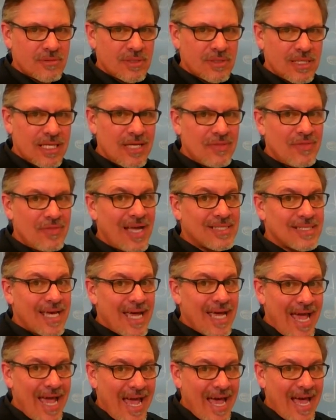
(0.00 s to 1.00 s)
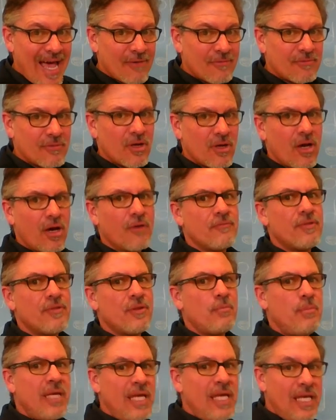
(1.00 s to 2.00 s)
and that's a half of the
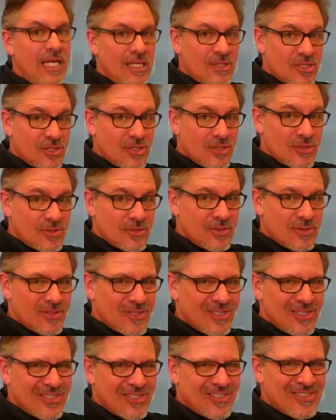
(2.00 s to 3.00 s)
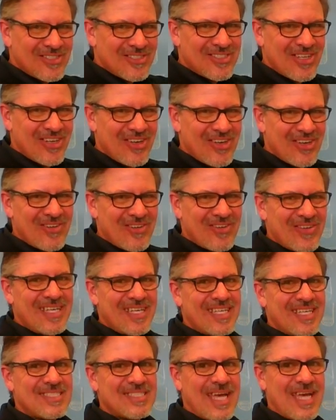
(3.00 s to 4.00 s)
beat. So
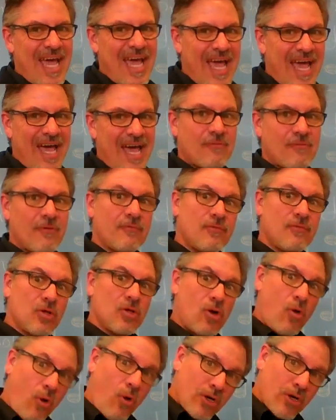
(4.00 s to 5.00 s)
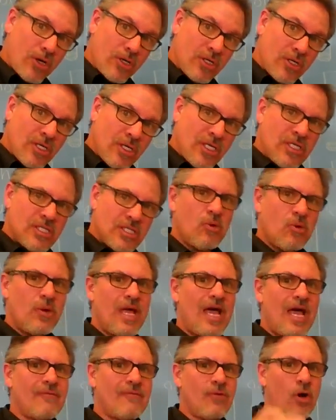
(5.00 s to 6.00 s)
it's a half of the quarter. So we
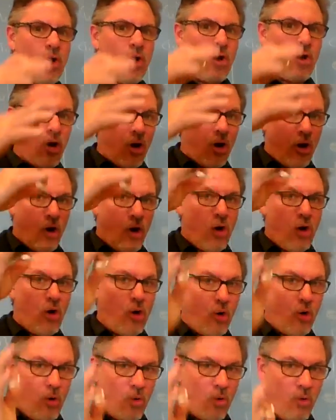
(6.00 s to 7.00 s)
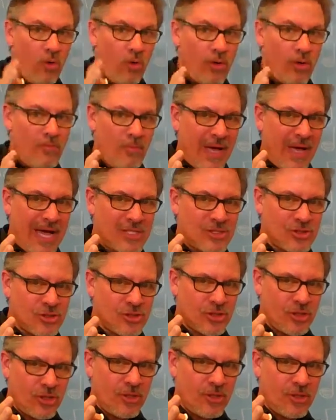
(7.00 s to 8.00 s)
have a whole
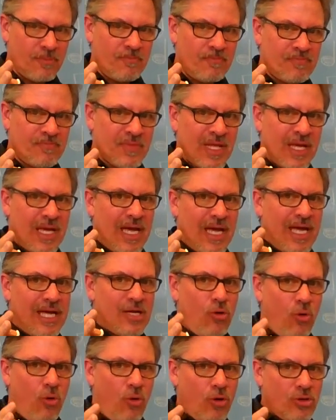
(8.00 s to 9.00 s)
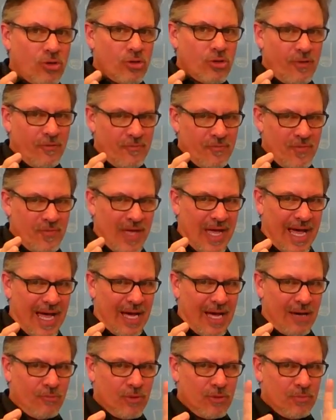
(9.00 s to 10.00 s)
measure. A quarter of
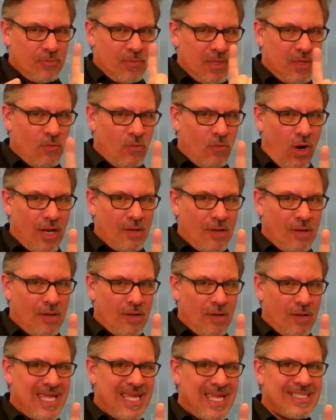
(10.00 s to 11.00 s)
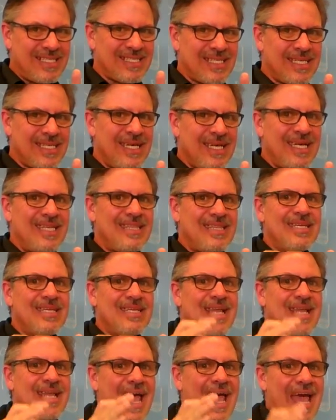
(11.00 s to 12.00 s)
that would be 1 beat.
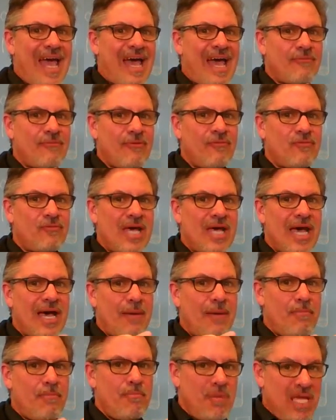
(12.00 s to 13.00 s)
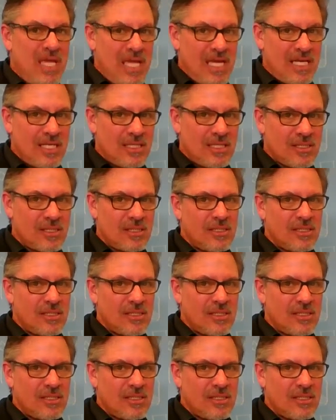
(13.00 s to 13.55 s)
Then half of that beat